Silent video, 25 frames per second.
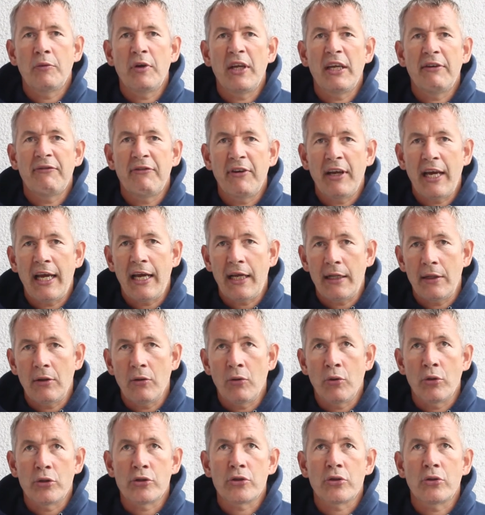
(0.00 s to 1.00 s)
we've had
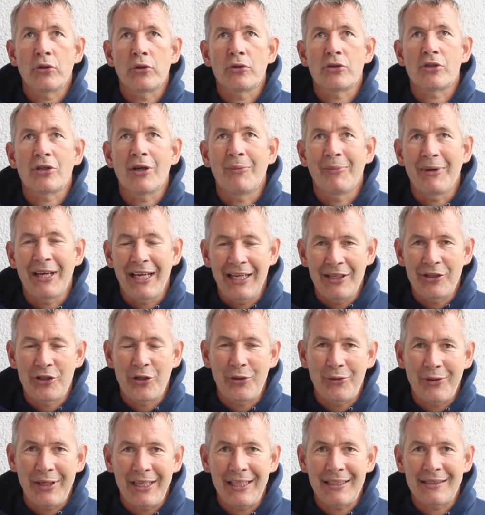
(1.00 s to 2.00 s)
also some
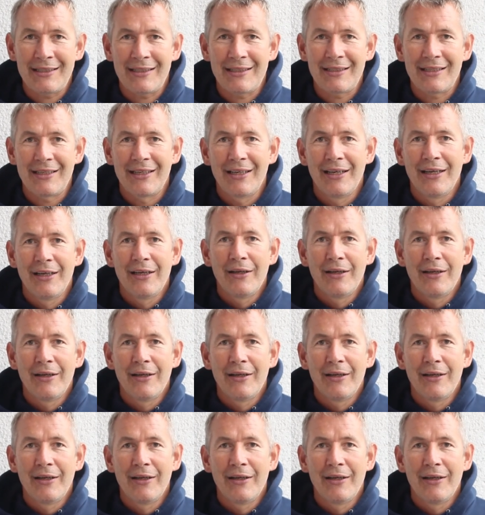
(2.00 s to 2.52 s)
injuries.